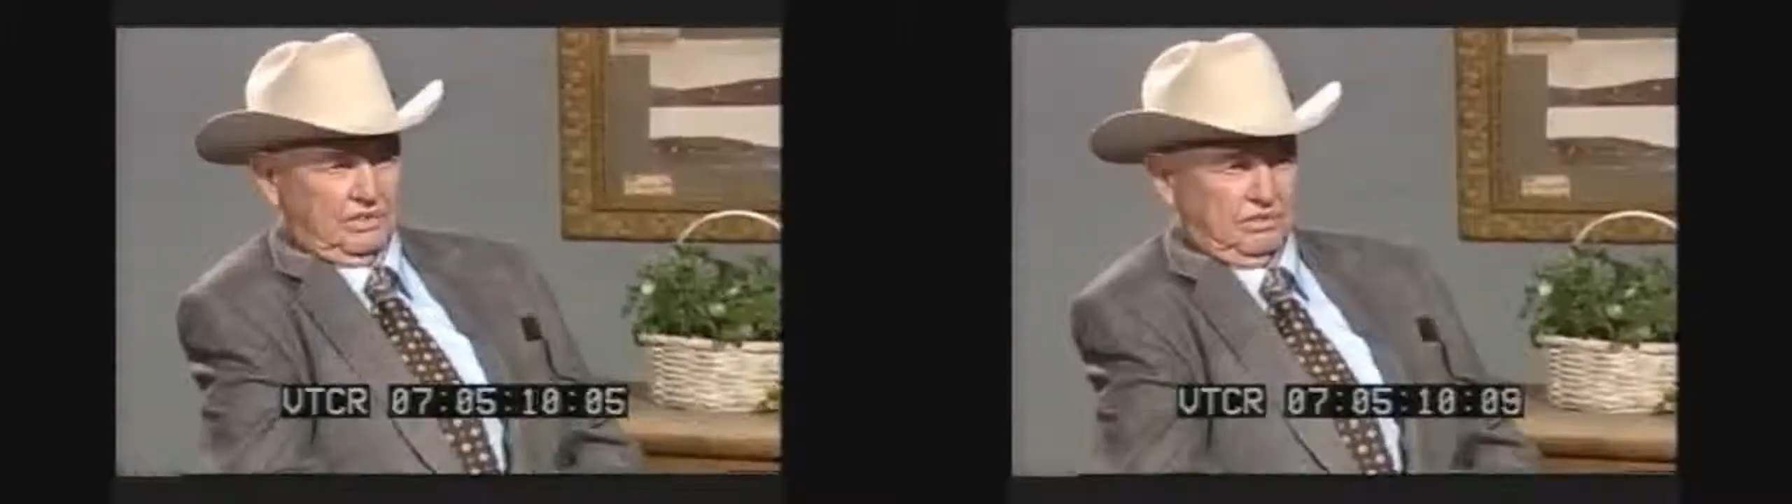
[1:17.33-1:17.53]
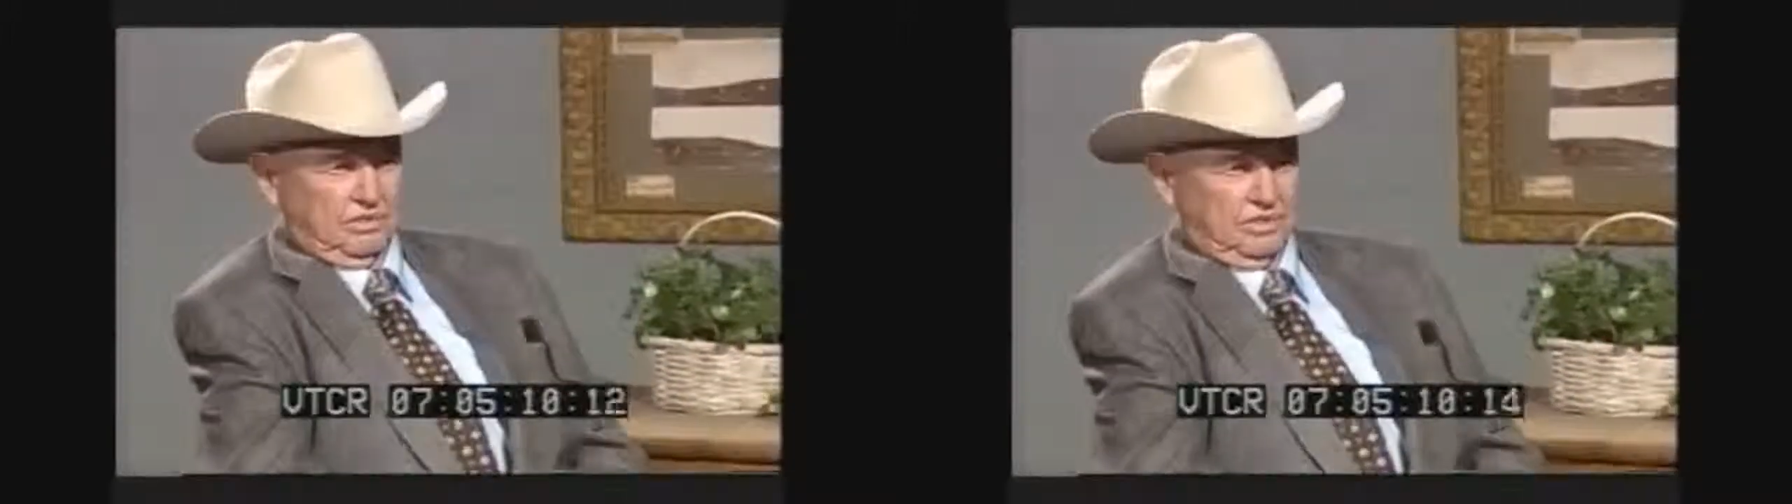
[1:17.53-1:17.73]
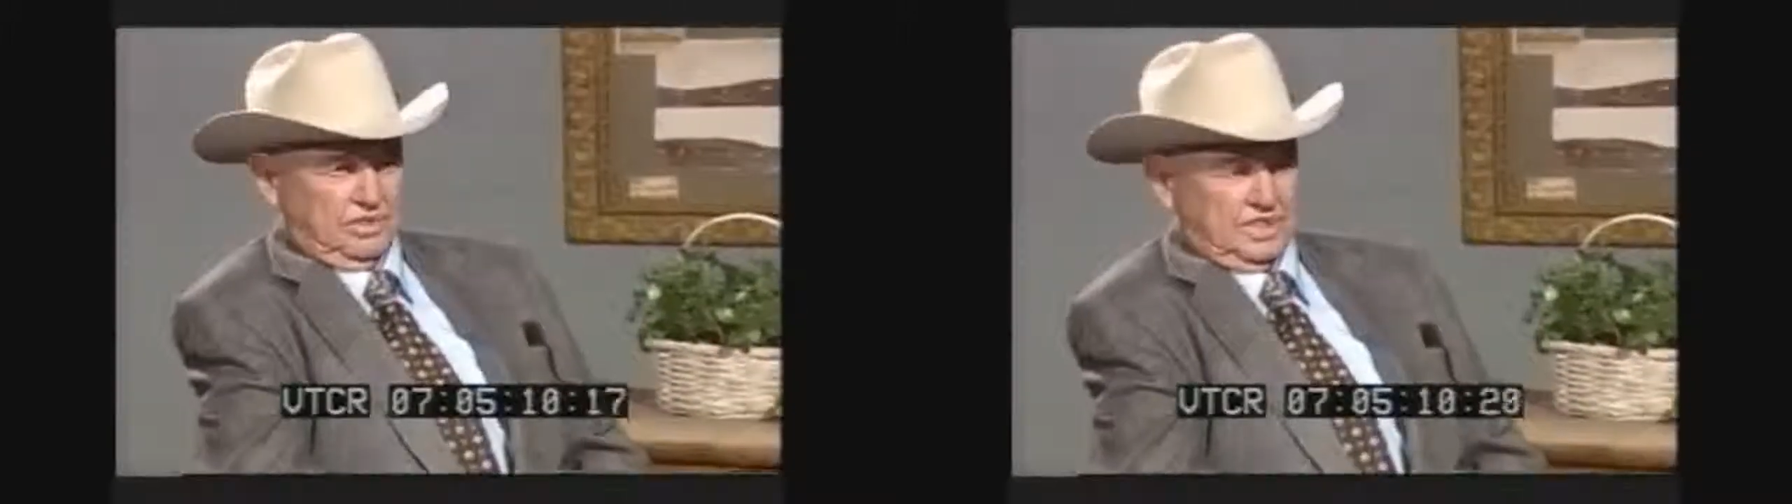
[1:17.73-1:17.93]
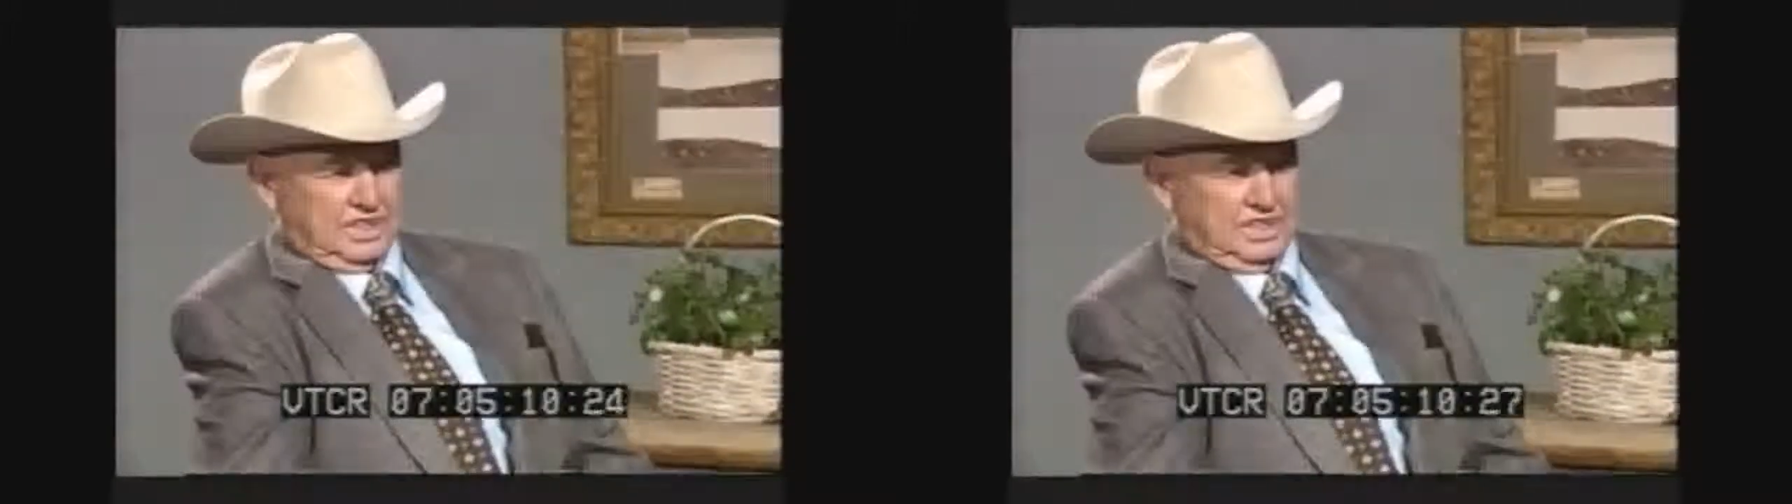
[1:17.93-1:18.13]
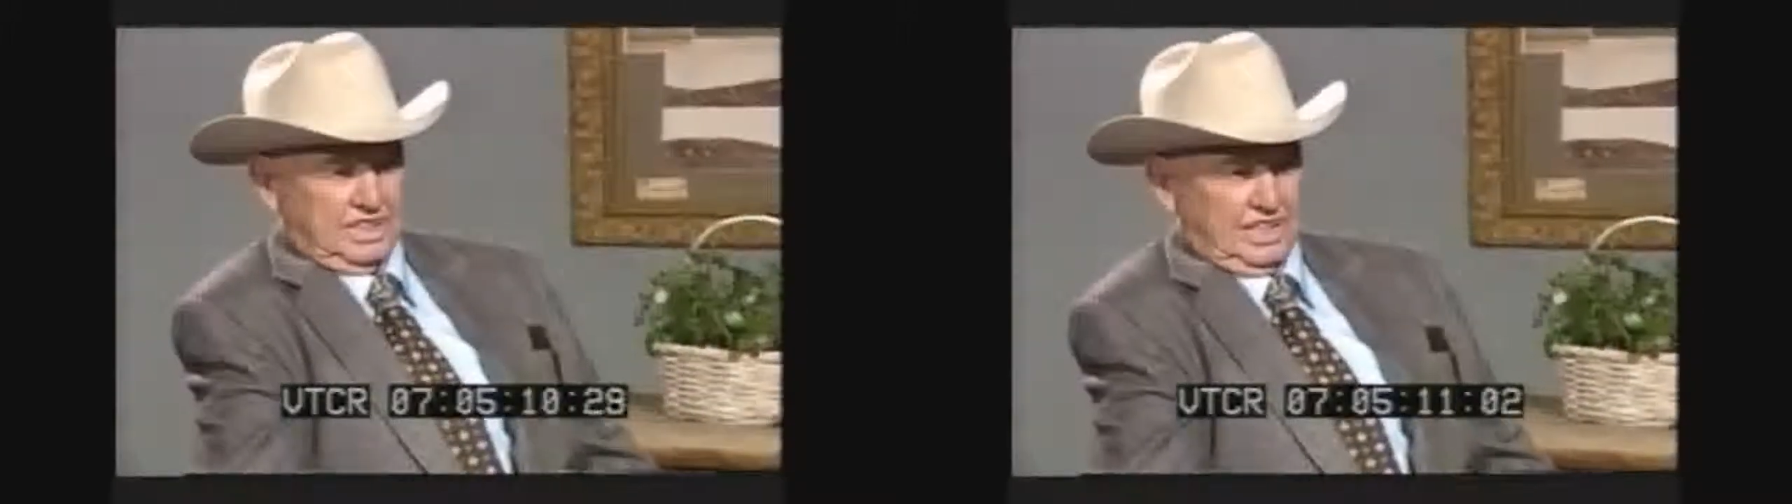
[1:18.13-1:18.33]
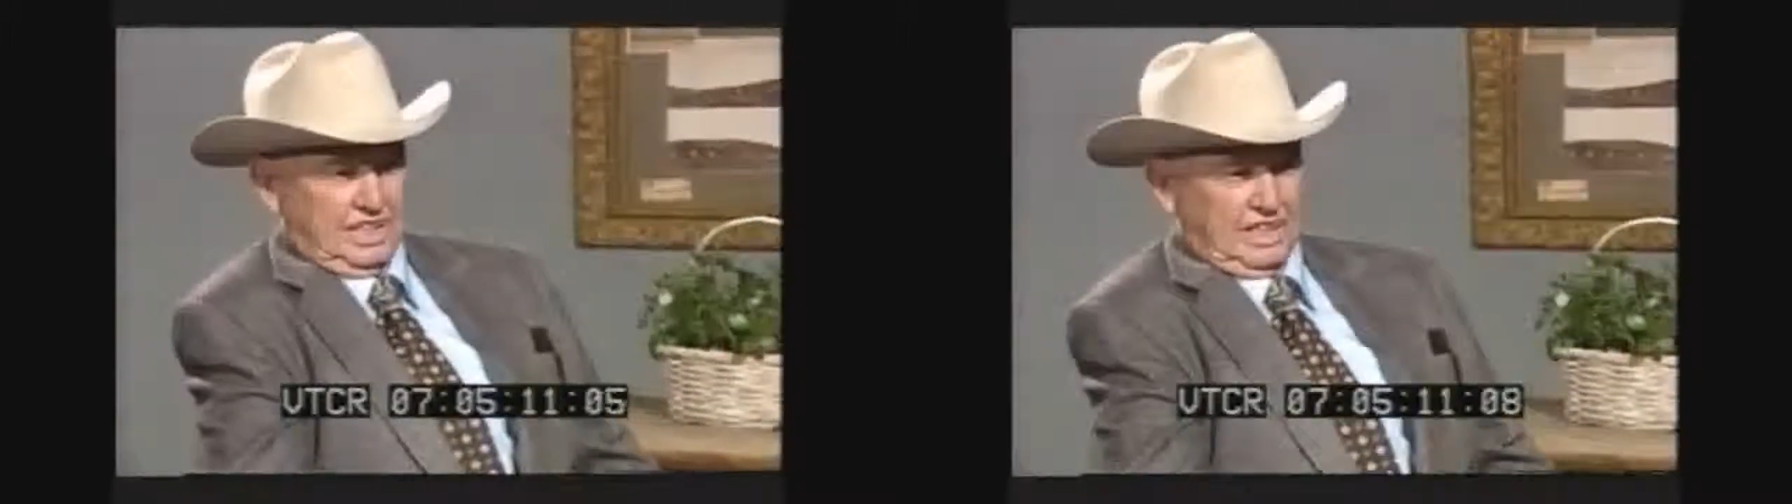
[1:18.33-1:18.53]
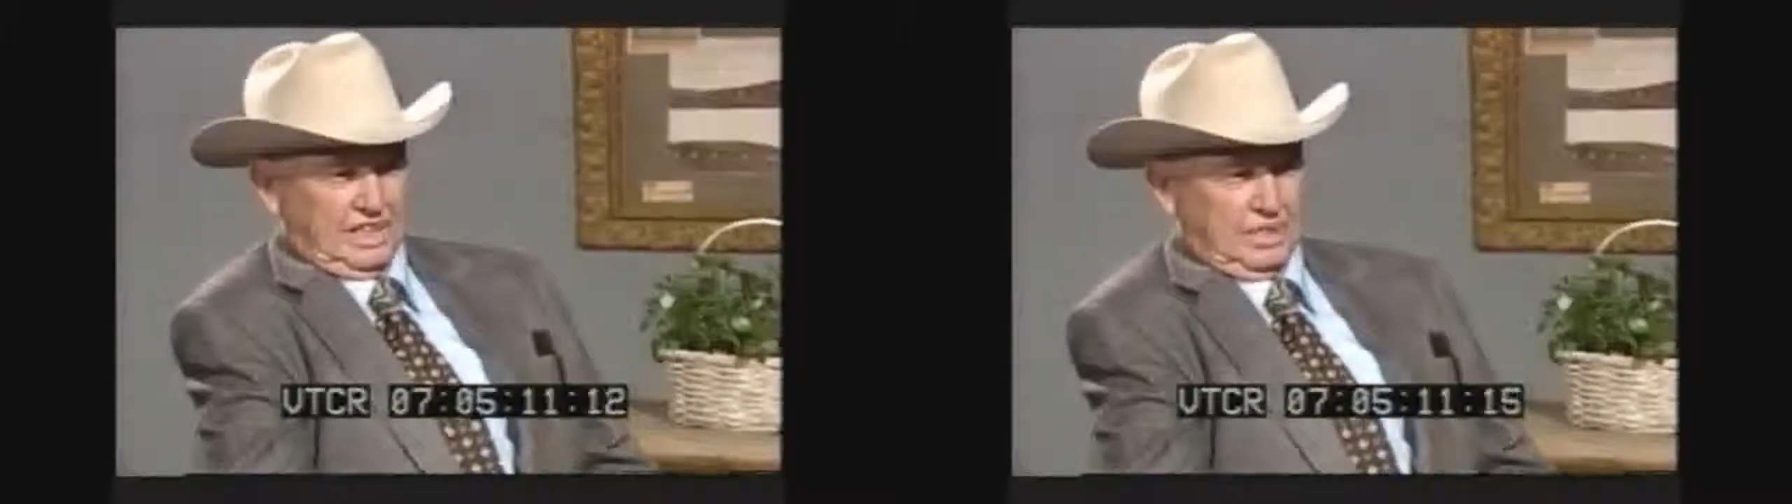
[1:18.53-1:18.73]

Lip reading: on 4 sections of land